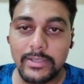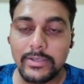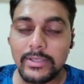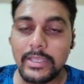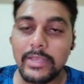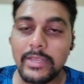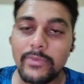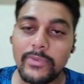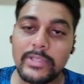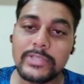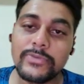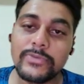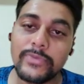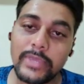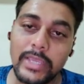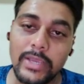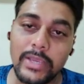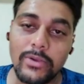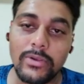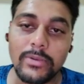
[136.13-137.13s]
in which we
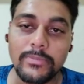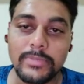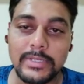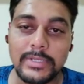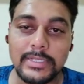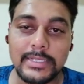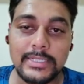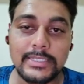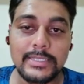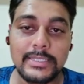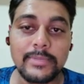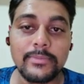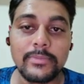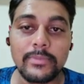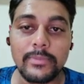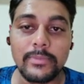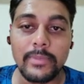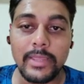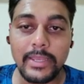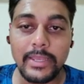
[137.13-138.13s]
have completed the
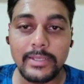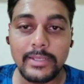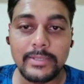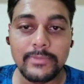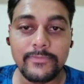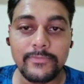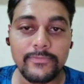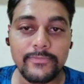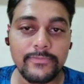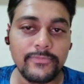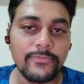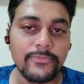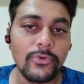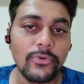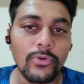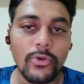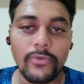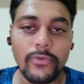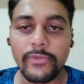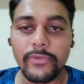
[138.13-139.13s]
main
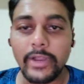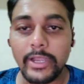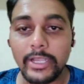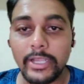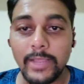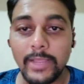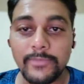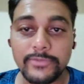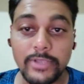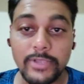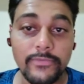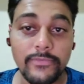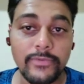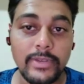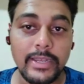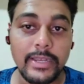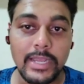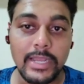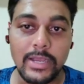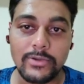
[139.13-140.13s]
4 or 5 types of
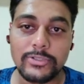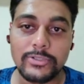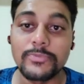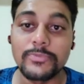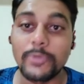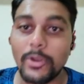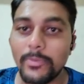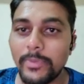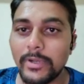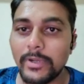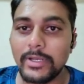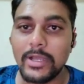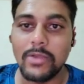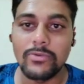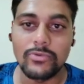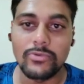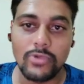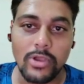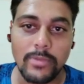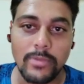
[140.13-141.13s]
nouns: proper
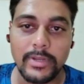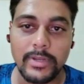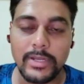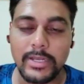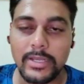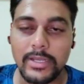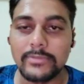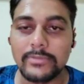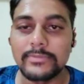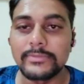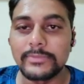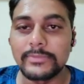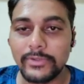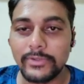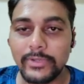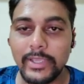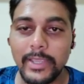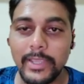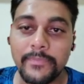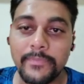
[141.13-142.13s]
noun, common noun,
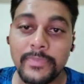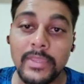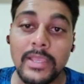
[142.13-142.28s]
okay.